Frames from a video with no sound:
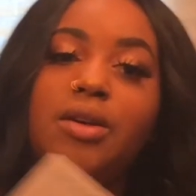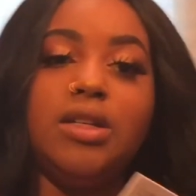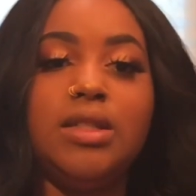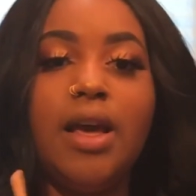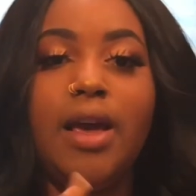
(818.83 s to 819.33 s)

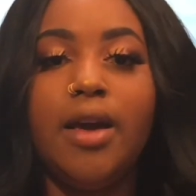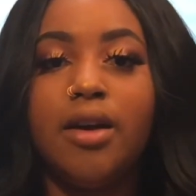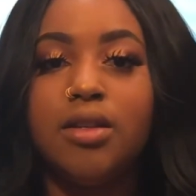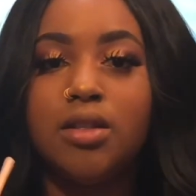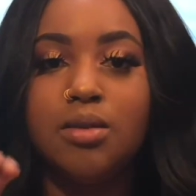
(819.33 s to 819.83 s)
going to take
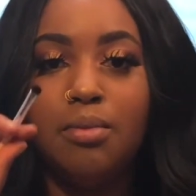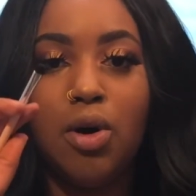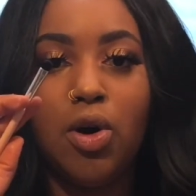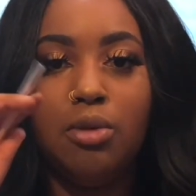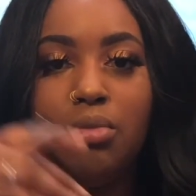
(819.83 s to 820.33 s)
a
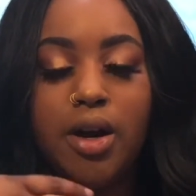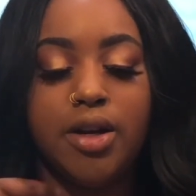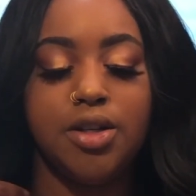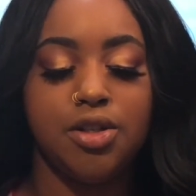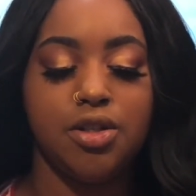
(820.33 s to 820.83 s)
small
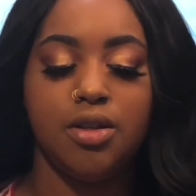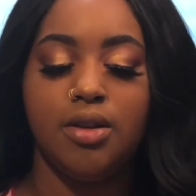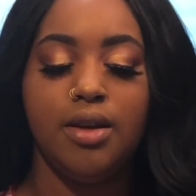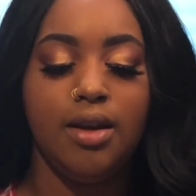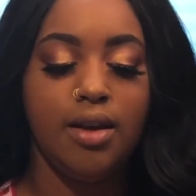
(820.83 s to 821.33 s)
brush.
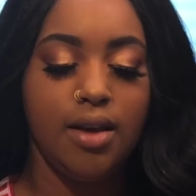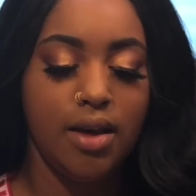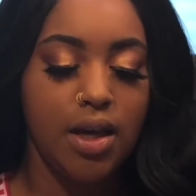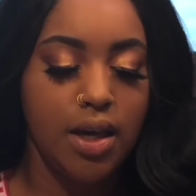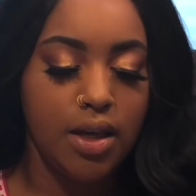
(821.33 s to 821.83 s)

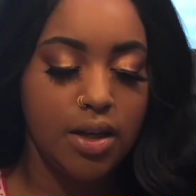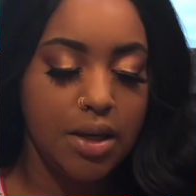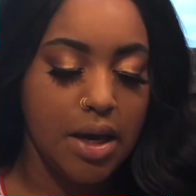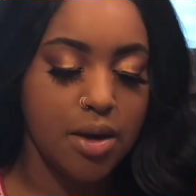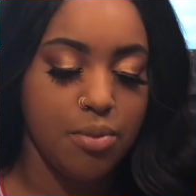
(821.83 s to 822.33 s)
Any
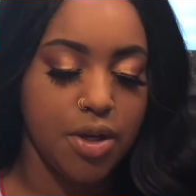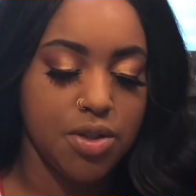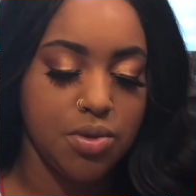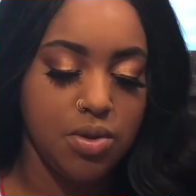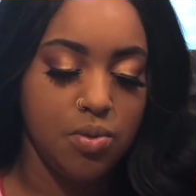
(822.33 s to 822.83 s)
kind of
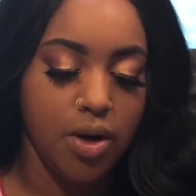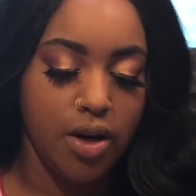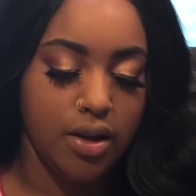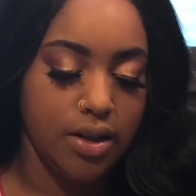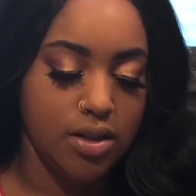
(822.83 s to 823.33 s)
brush would
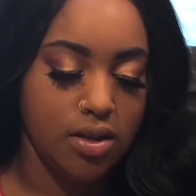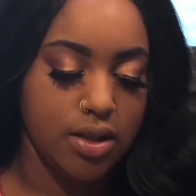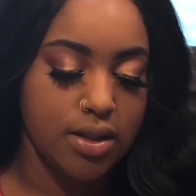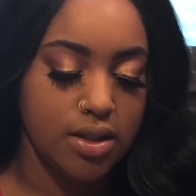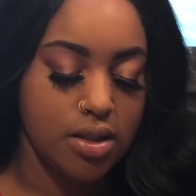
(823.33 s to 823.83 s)
work as
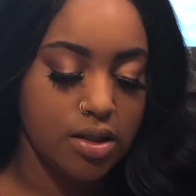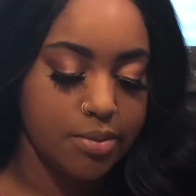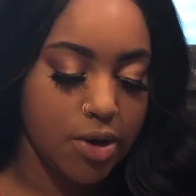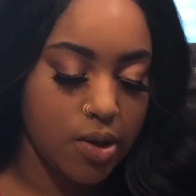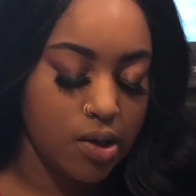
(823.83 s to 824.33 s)
long as it's
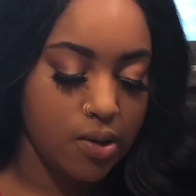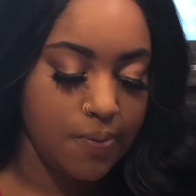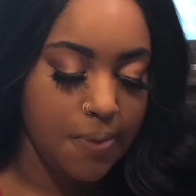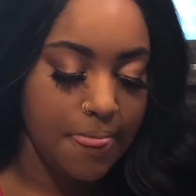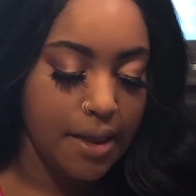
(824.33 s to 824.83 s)
small.
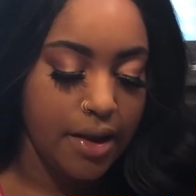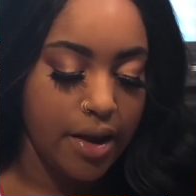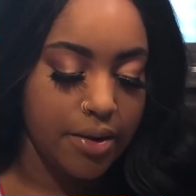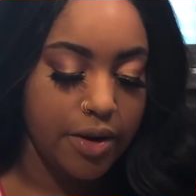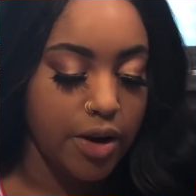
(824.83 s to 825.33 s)

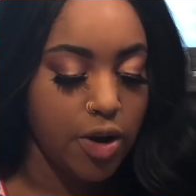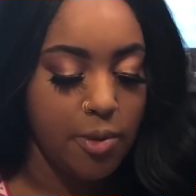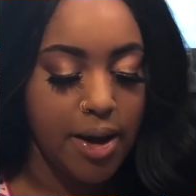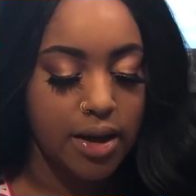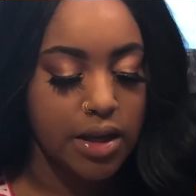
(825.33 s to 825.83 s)
I'm going to go
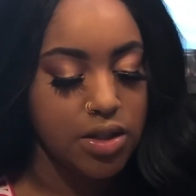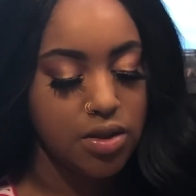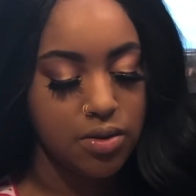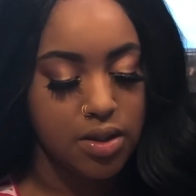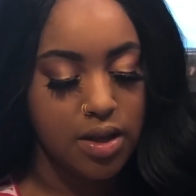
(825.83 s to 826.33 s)
back
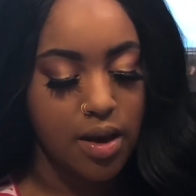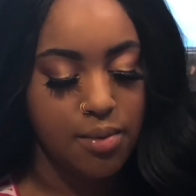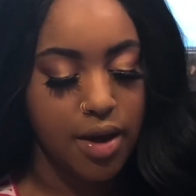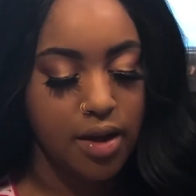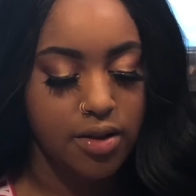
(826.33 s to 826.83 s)
into those
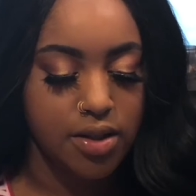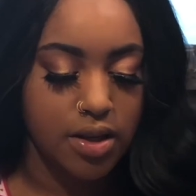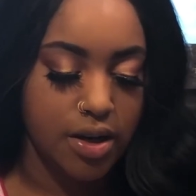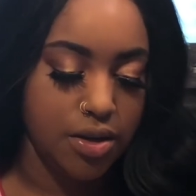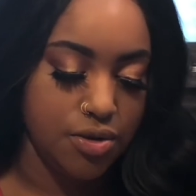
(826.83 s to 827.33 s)
same colors
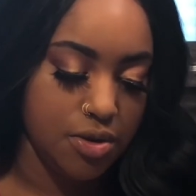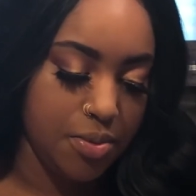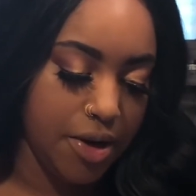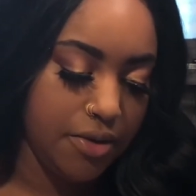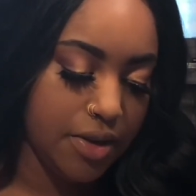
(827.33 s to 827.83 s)
that I used
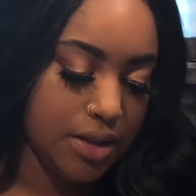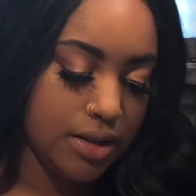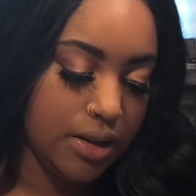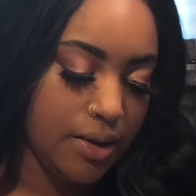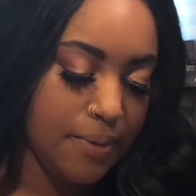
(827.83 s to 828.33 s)

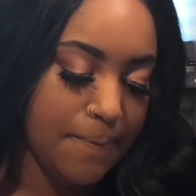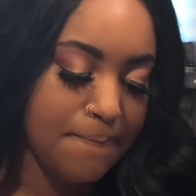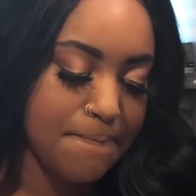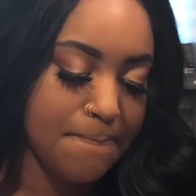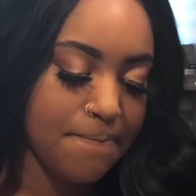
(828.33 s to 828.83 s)
previously,
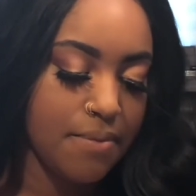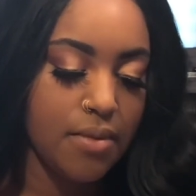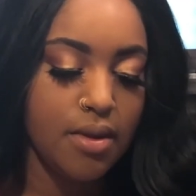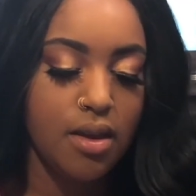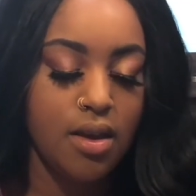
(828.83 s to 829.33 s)

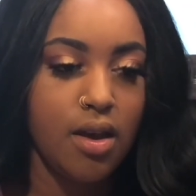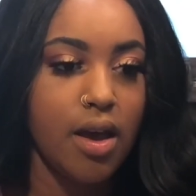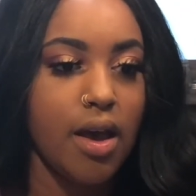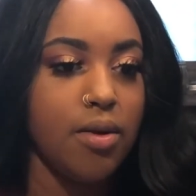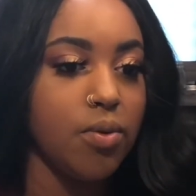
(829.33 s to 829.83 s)

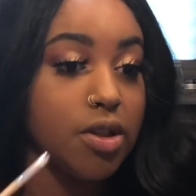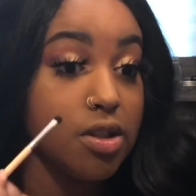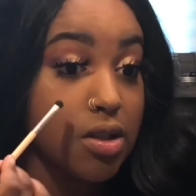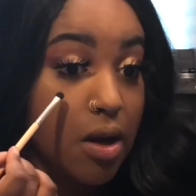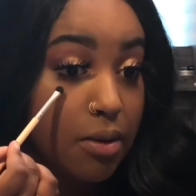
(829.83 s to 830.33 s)
and we're
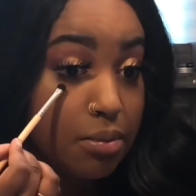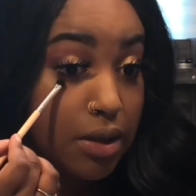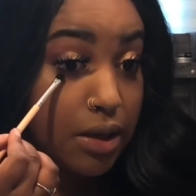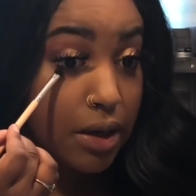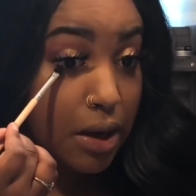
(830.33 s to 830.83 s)
just going to
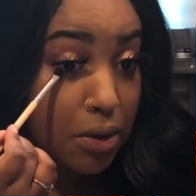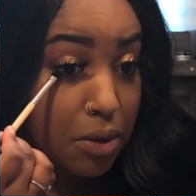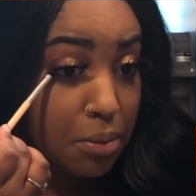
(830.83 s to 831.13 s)
blend out the